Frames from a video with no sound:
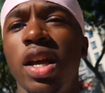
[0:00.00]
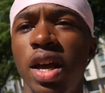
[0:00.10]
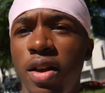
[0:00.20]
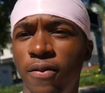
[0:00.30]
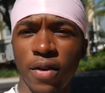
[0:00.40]

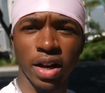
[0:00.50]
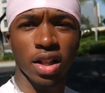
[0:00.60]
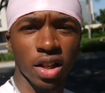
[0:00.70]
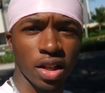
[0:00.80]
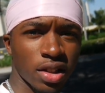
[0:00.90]
hitting
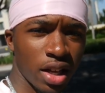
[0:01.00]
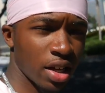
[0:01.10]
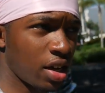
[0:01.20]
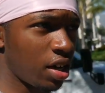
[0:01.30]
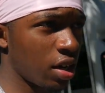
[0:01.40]
finally.
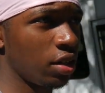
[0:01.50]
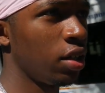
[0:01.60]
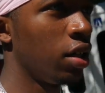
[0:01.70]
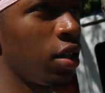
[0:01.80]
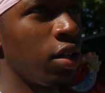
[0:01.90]
Thank God.
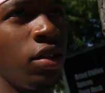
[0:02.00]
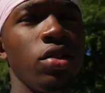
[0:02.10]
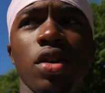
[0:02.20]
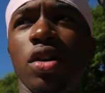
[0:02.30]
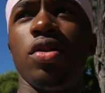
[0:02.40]

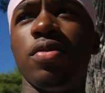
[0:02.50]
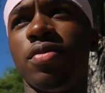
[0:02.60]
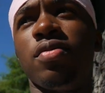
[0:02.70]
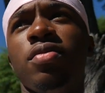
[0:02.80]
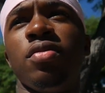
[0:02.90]
You know,
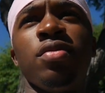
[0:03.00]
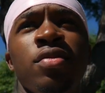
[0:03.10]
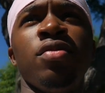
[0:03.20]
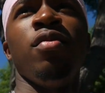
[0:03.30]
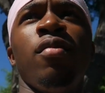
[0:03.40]

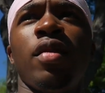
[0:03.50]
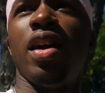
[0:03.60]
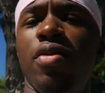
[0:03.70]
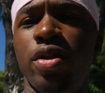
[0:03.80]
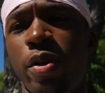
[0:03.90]

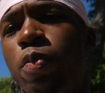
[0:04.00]
I really